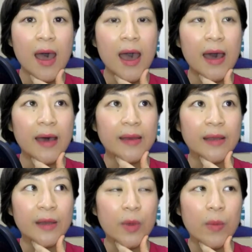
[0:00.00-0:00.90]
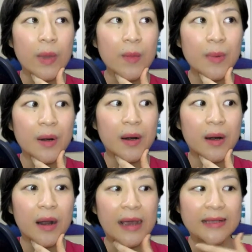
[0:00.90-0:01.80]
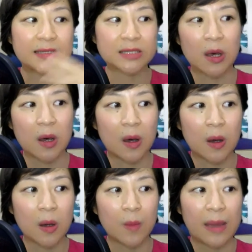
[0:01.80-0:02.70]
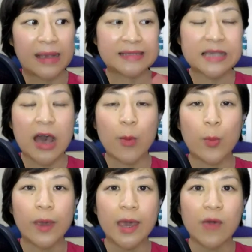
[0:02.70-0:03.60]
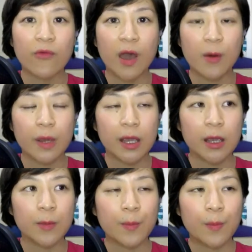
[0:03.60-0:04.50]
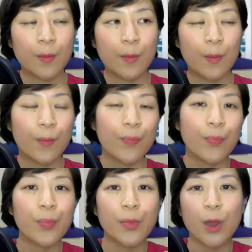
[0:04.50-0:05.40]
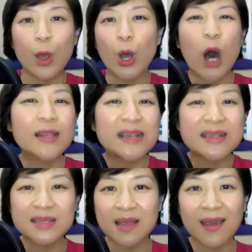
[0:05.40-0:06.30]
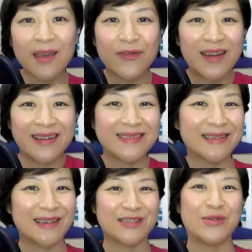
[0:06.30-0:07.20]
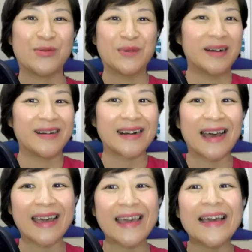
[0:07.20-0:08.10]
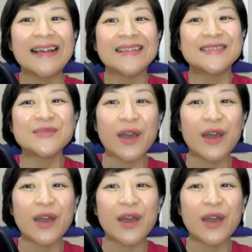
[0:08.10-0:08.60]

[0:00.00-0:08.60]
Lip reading: And I remember I saw myself being very goddessy, if there is such a word, like just